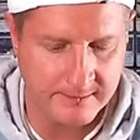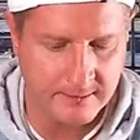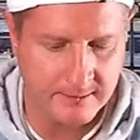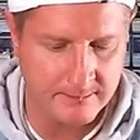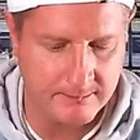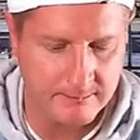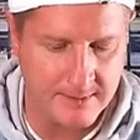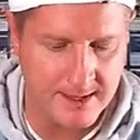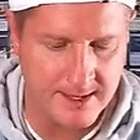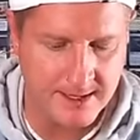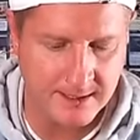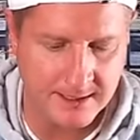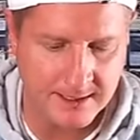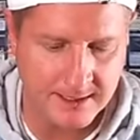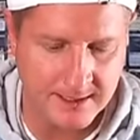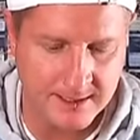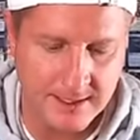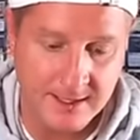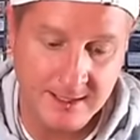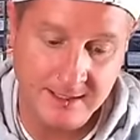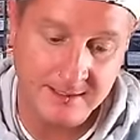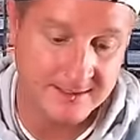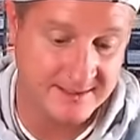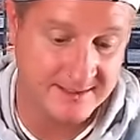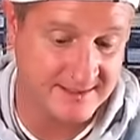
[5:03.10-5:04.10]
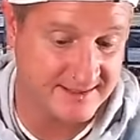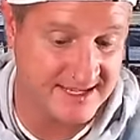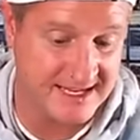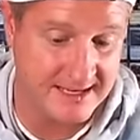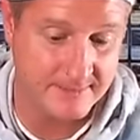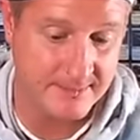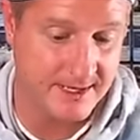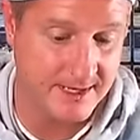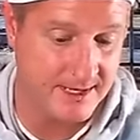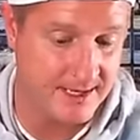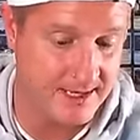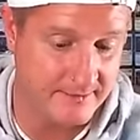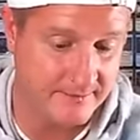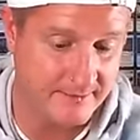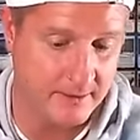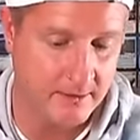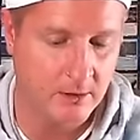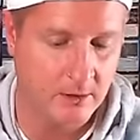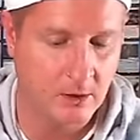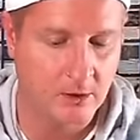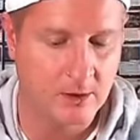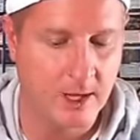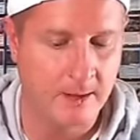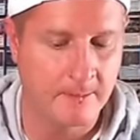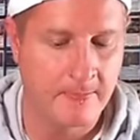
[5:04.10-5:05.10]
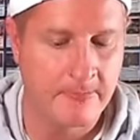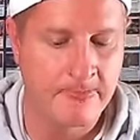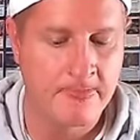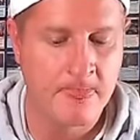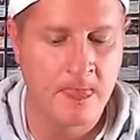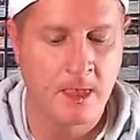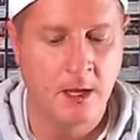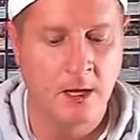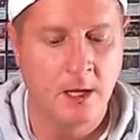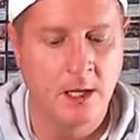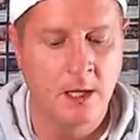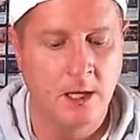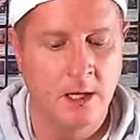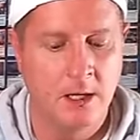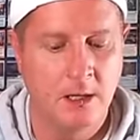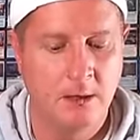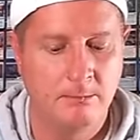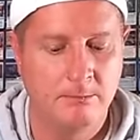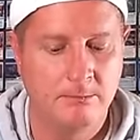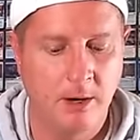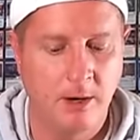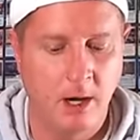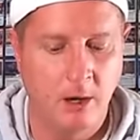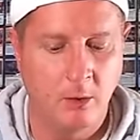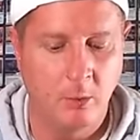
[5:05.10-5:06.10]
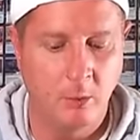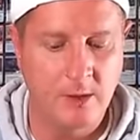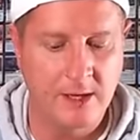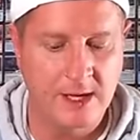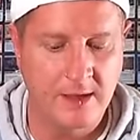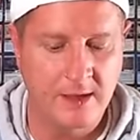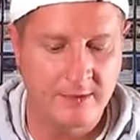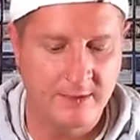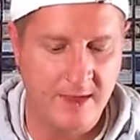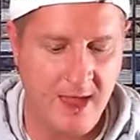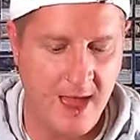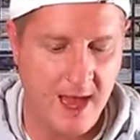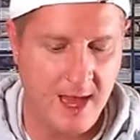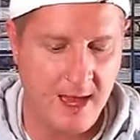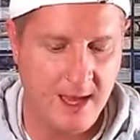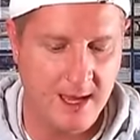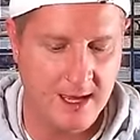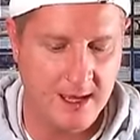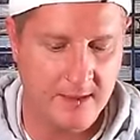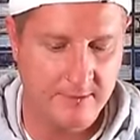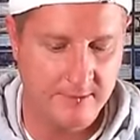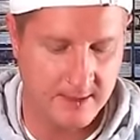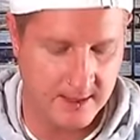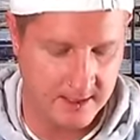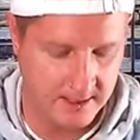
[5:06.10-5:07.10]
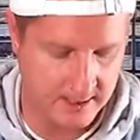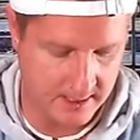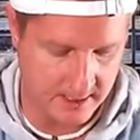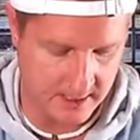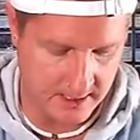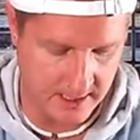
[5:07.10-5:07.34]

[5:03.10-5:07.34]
and Bentley, scheming never. Okay, but we get that, and then uh,